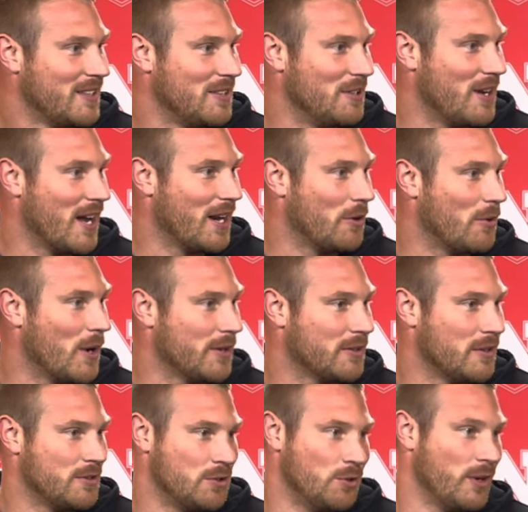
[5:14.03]
you got to go out
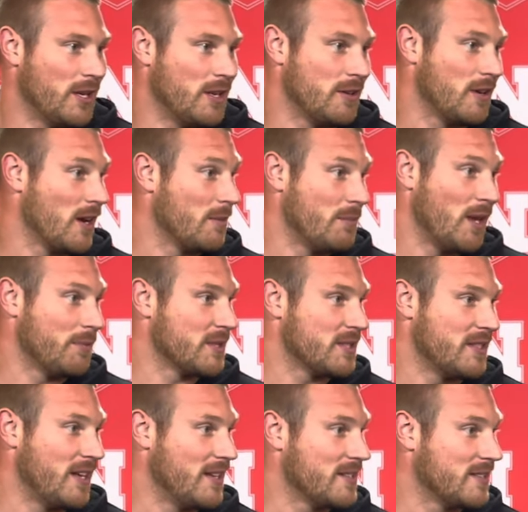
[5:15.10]
there and do it, and you're going to make
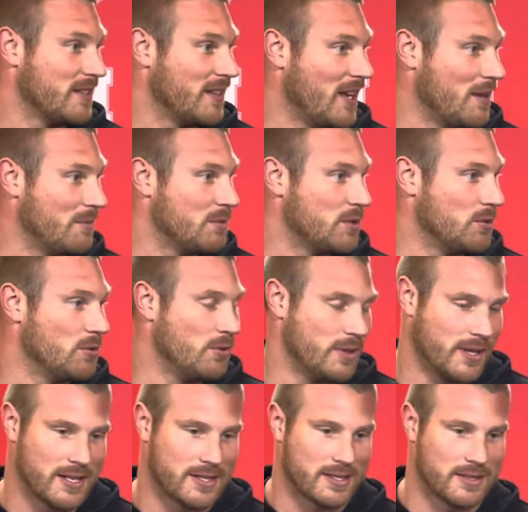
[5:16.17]
mistakes in the game too,
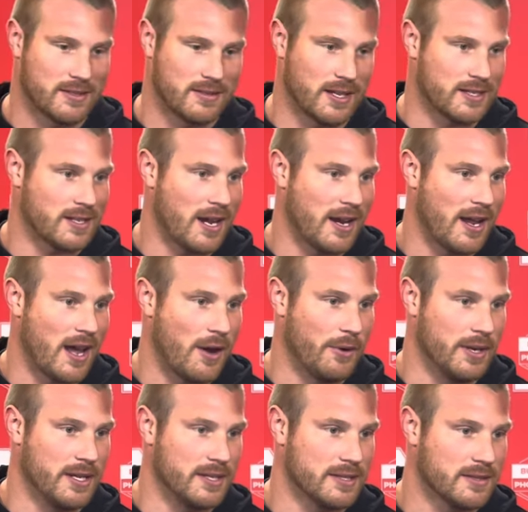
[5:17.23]
and that's kind of how
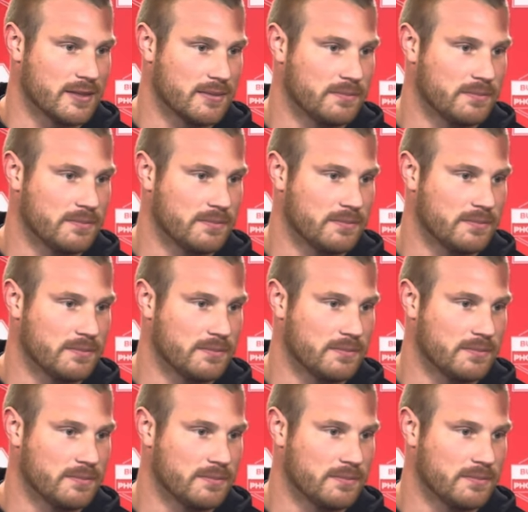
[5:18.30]
it is.